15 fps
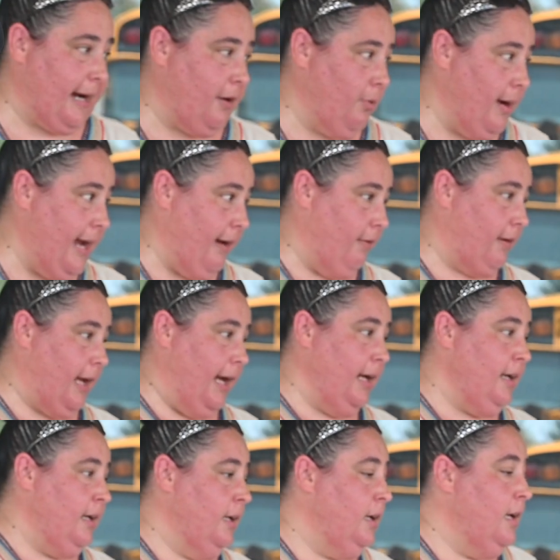away, okay?
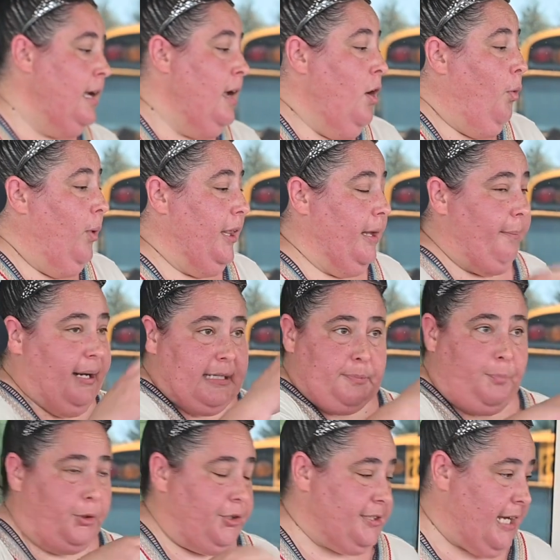When the bus
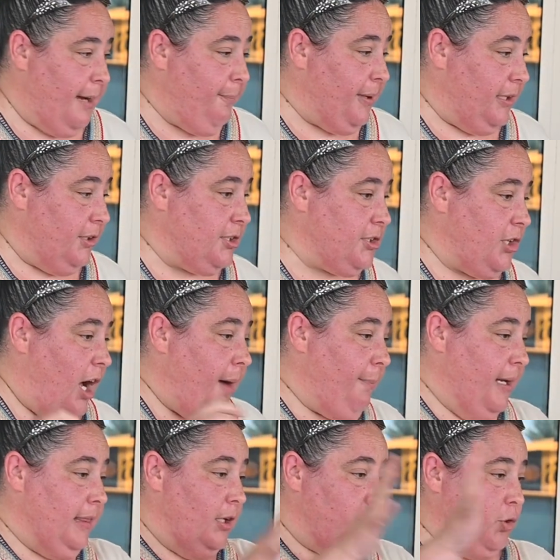pulls up, it'll stop
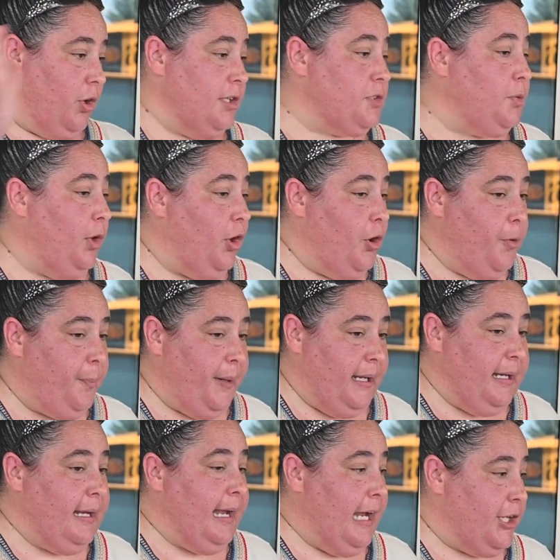and the doors will open
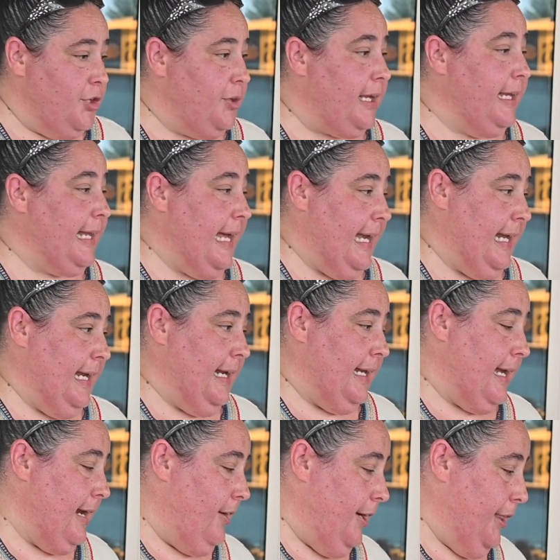and you can get in and
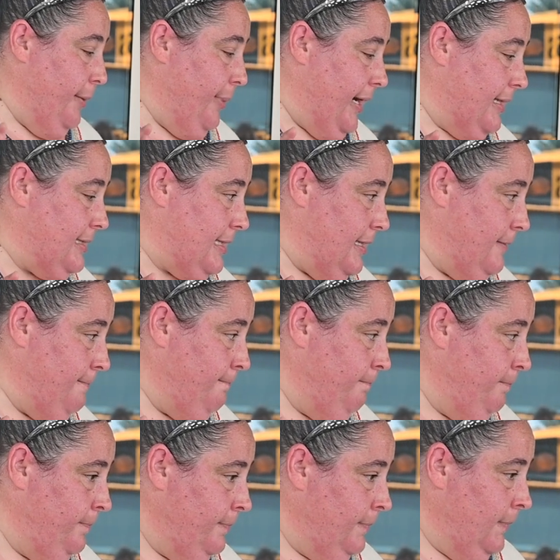get on the bus,
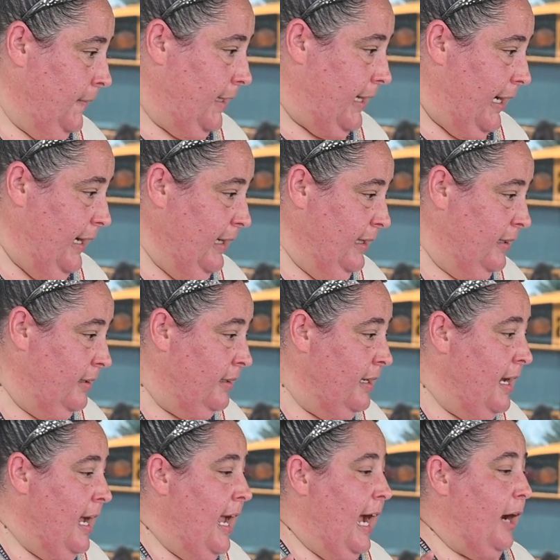okay?
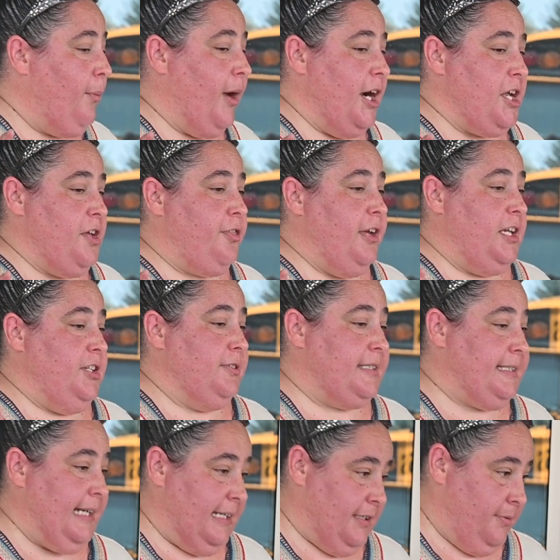And where do you think you
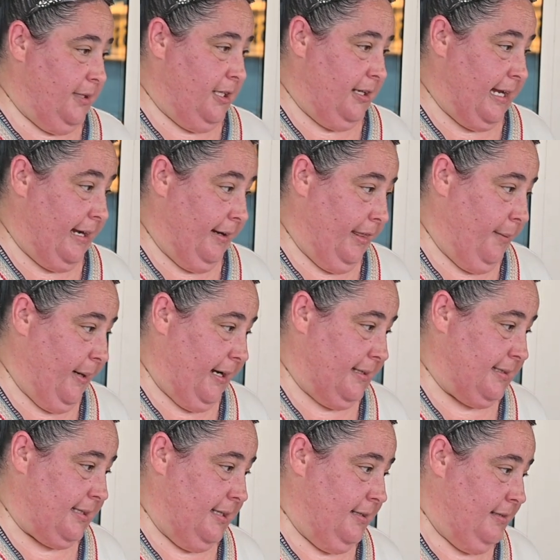sit when you get on the
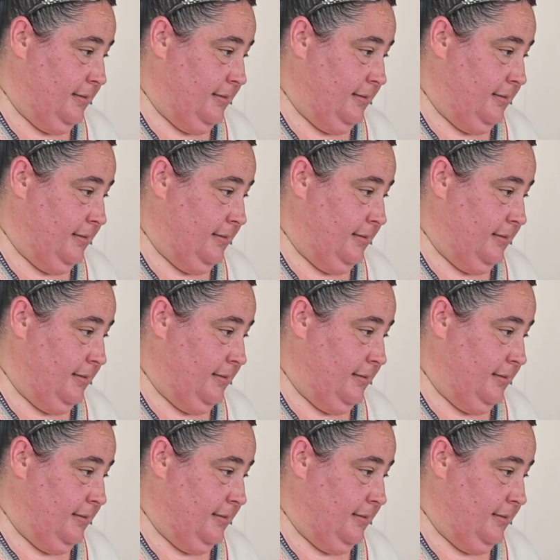bus?